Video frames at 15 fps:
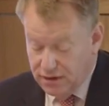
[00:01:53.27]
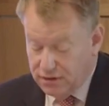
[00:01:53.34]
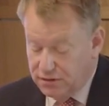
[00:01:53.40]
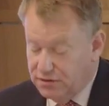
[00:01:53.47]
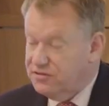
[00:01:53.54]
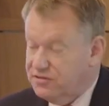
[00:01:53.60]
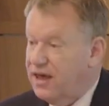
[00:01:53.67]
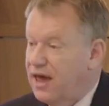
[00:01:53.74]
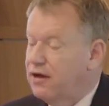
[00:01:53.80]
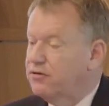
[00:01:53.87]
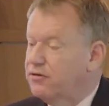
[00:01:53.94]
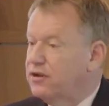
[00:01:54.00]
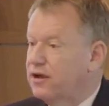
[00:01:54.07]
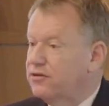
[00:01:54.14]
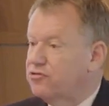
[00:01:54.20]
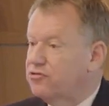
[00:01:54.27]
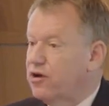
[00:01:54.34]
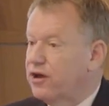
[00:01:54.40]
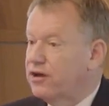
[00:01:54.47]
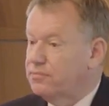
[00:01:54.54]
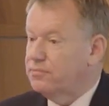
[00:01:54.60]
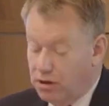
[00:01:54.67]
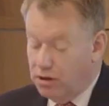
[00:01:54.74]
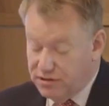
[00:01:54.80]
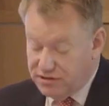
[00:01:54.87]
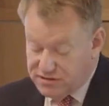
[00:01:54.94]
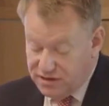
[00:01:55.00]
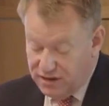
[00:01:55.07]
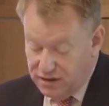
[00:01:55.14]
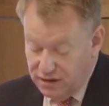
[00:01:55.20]
Look at an area like trade
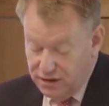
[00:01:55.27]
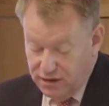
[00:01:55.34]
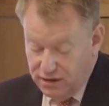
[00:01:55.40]
policy,